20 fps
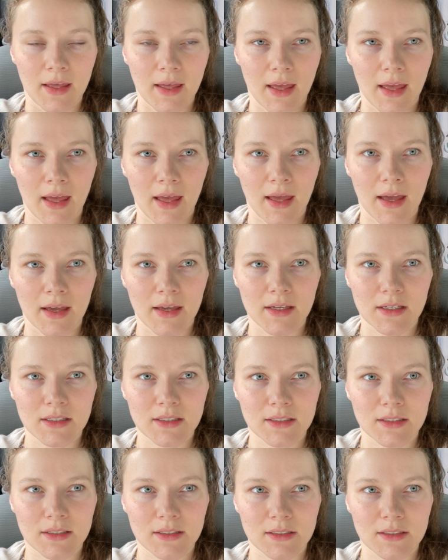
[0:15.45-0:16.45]

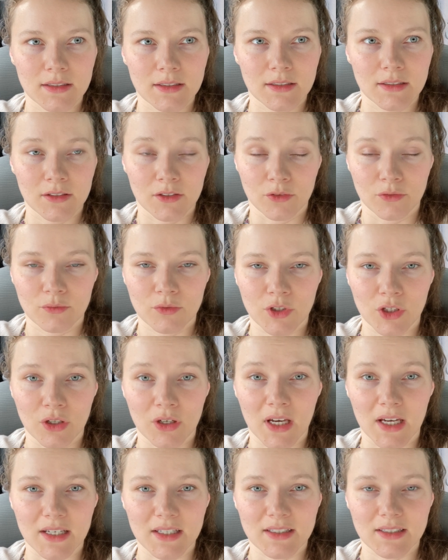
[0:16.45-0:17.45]
and the
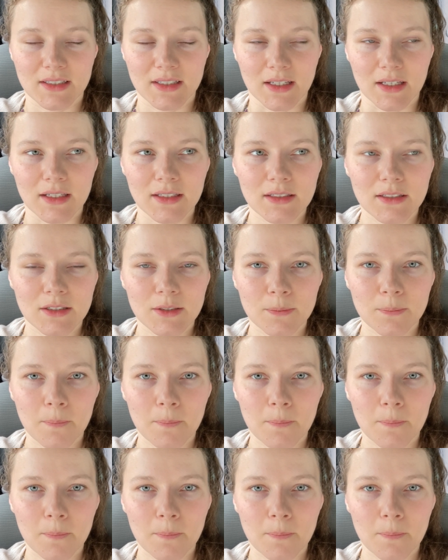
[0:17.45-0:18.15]
United States.